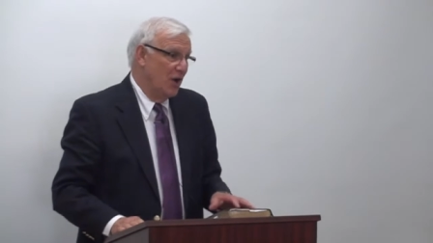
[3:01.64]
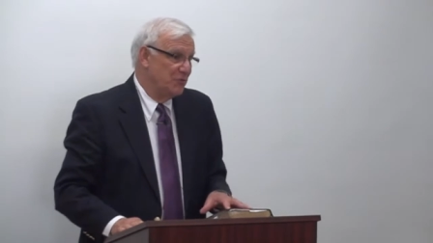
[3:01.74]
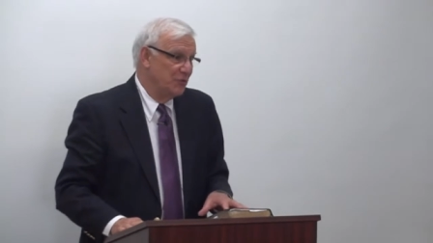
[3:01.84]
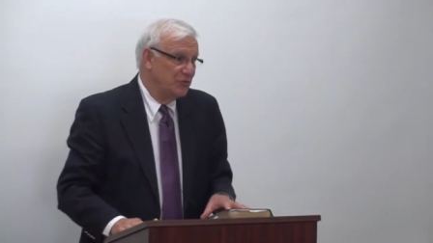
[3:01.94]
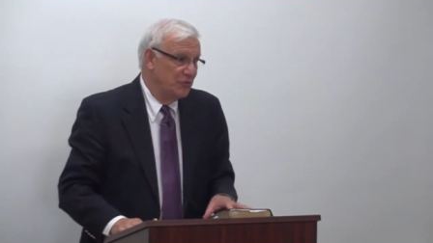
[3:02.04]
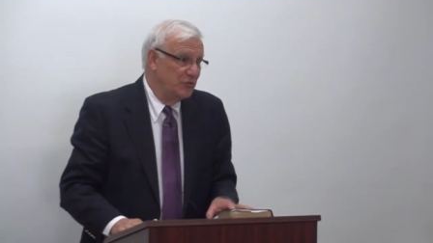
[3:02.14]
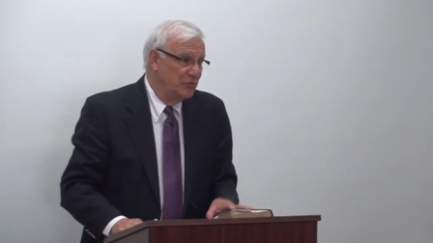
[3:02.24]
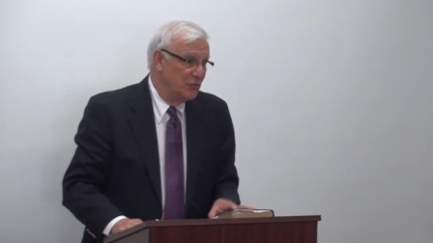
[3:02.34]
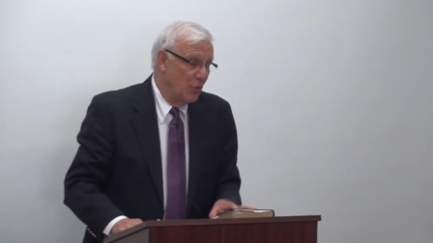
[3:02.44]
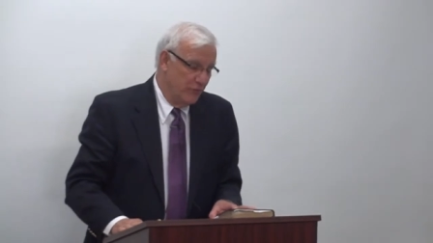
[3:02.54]

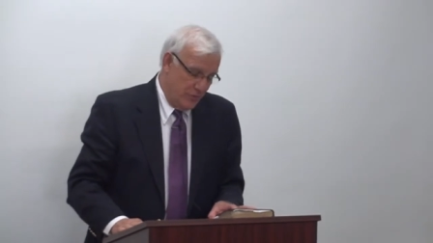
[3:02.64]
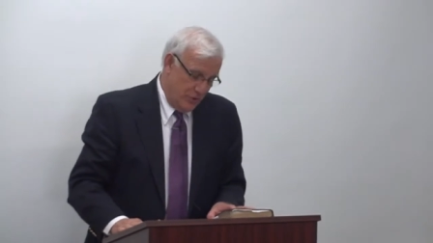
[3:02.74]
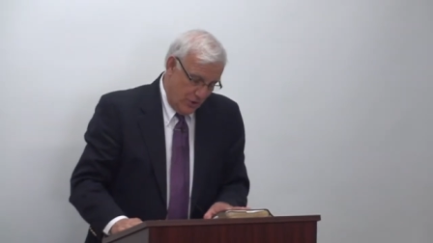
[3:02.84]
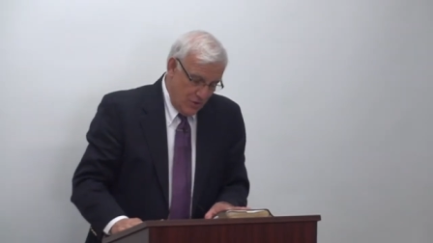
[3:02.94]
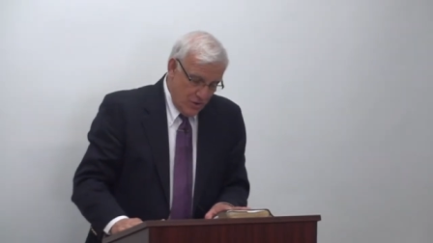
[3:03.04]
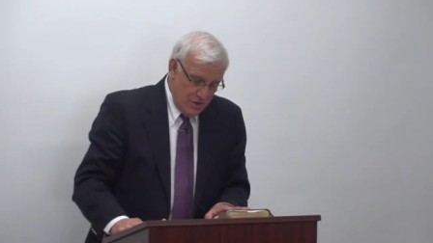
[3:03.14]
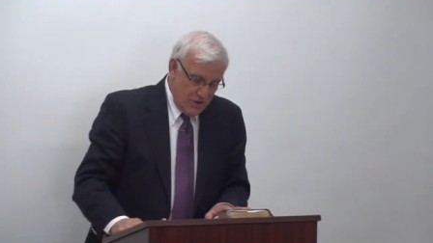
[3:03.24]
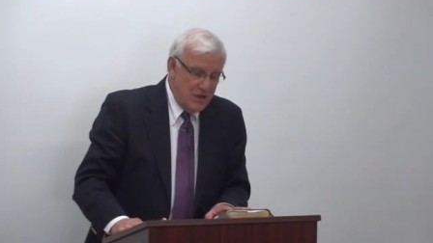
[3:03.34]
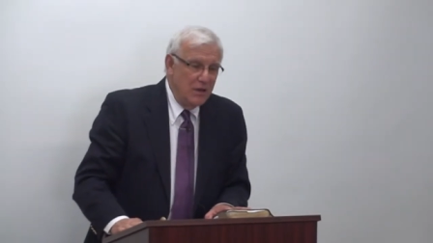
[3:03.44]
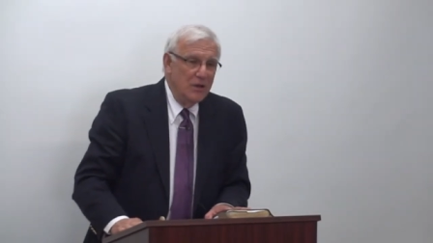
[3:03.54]
conferences over there.
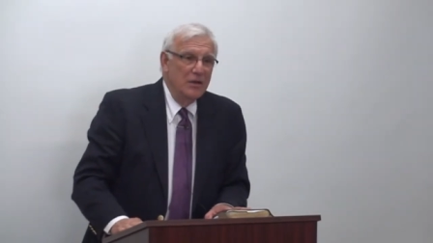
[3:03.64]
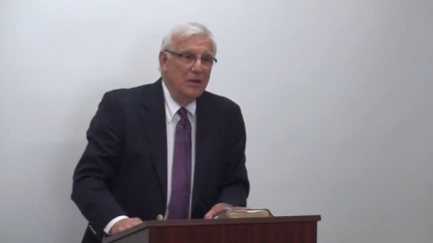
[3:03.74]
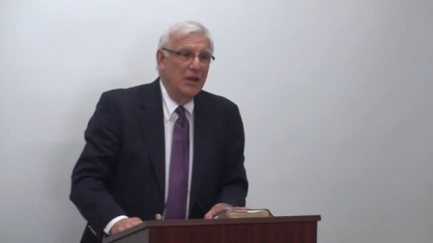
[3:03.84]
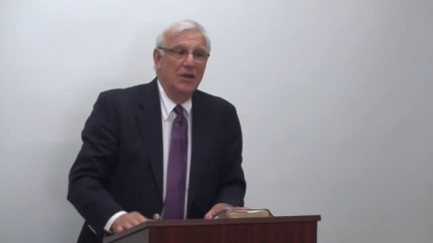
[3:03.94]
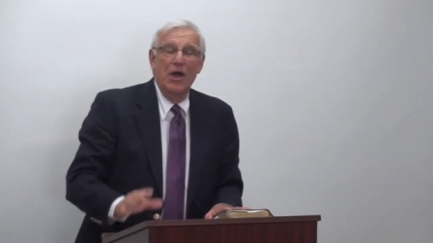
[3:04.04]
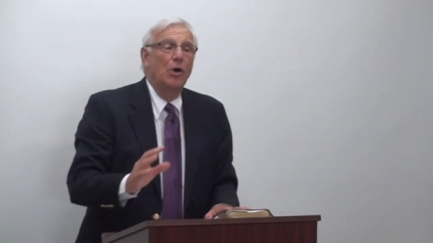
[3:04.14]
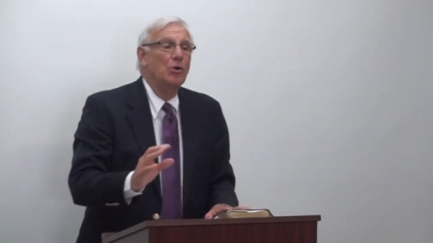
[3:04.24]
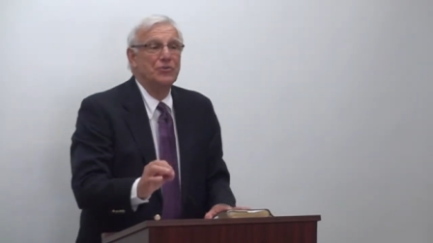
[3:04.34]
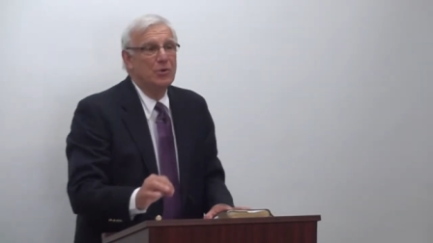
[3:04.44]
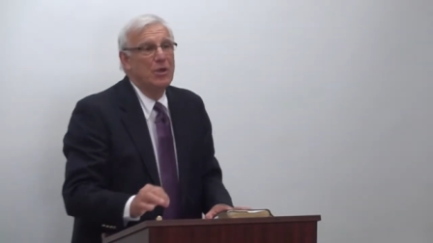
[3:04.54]
And an
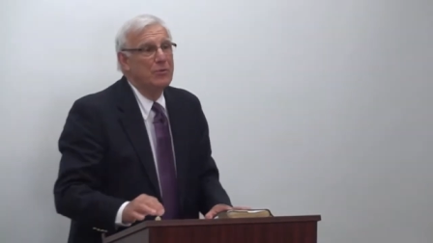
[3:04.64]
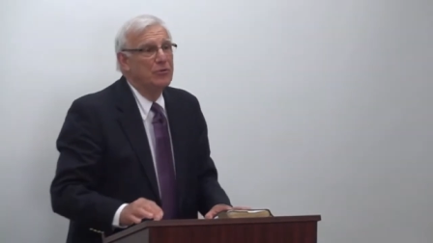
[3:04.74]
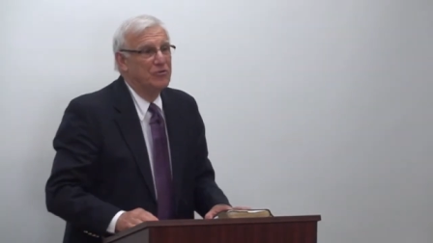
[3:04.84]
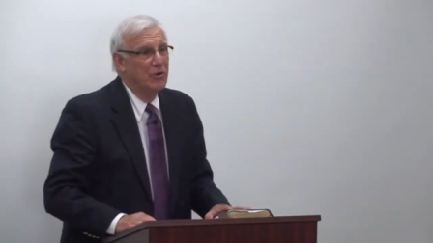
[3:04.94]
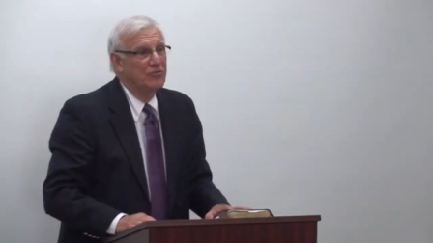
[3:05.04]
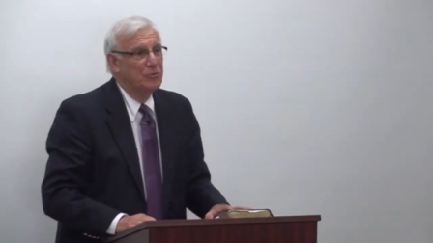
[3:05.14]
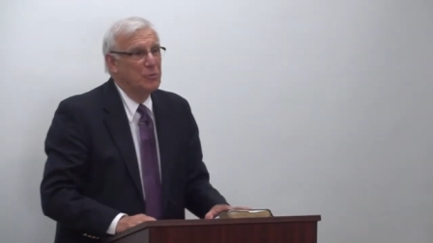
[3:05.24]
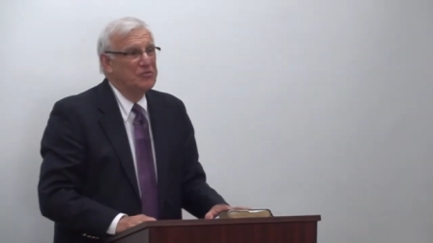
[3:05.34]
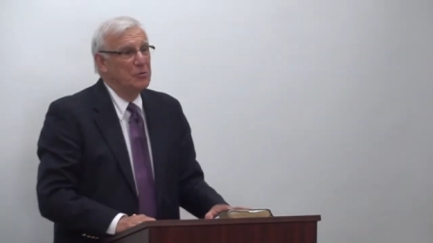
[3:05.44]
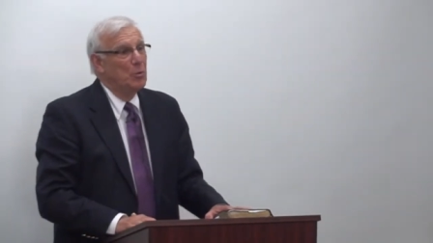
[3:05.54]
elder in the church
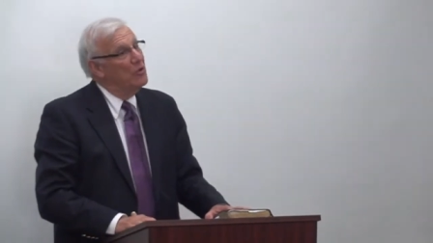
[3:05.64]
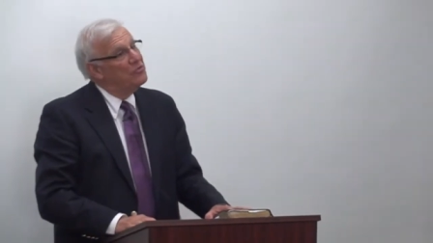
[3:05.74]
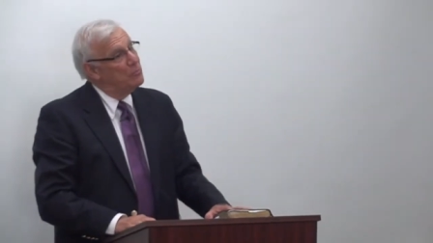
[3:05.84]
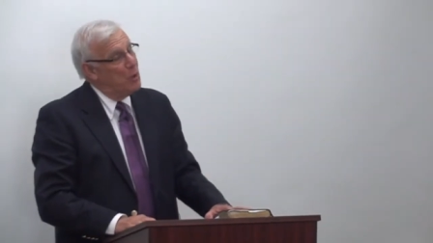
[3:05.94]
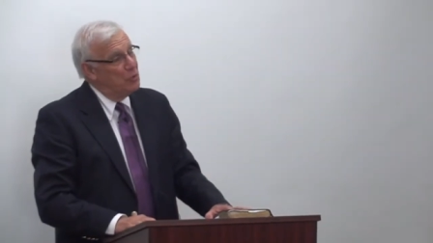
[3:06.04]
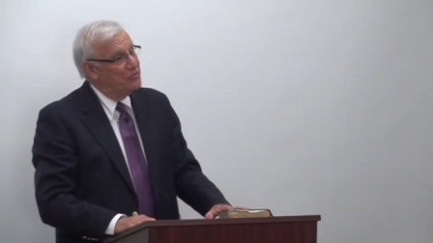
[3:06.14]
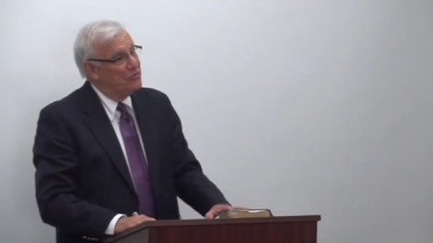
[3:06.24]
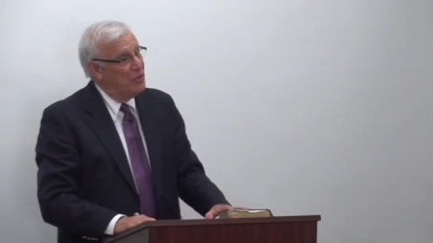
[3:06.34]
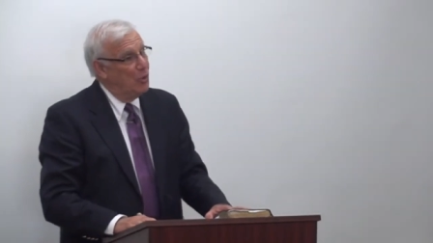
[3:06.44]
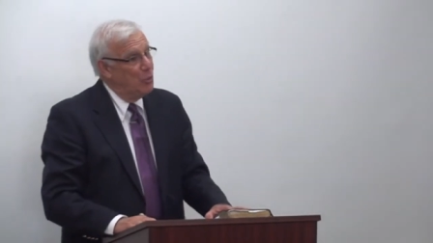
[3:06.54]
was, was supposed
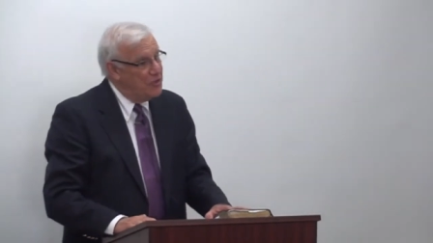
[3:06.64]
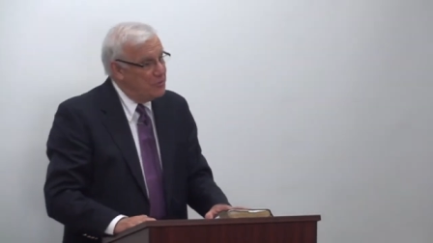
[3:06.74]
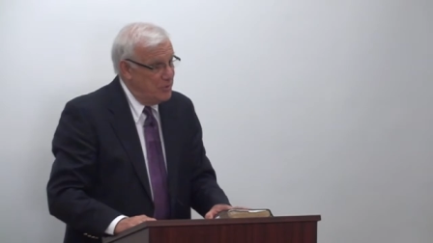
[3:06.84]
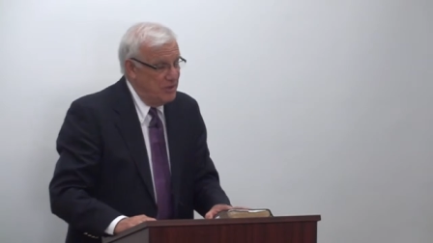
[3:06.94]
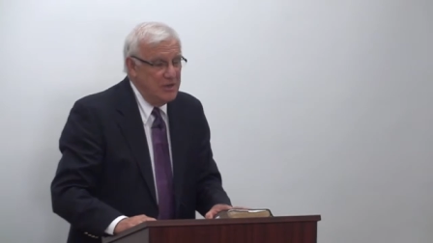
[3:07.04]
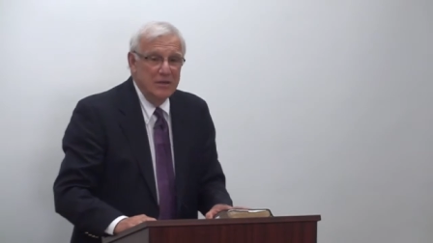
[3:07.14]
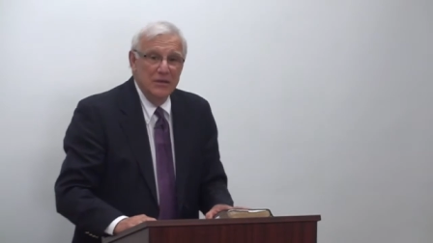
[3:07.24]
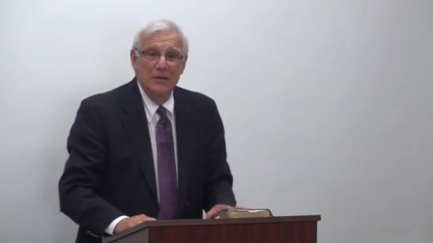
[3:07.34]
to go with me.